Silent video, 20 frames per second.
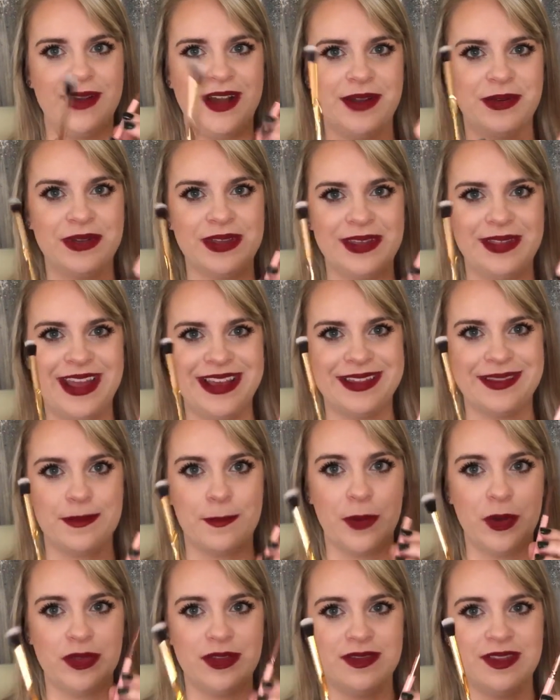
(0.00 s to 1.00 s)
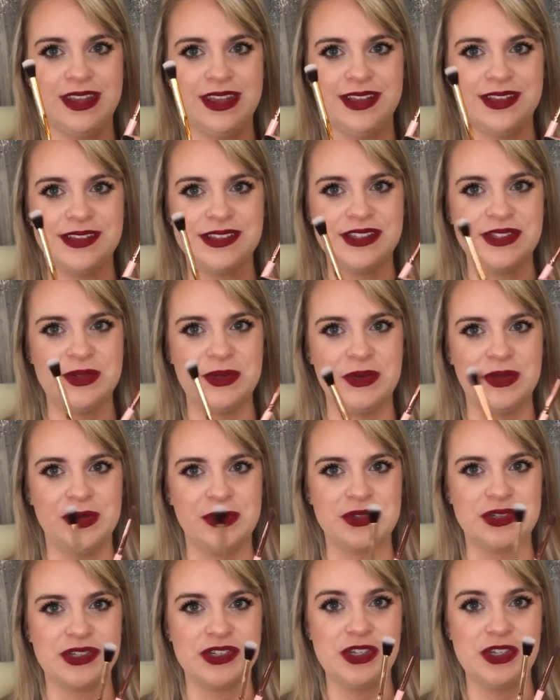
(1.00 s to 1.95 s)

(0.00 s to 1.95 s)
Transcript: I really like both of these, so those are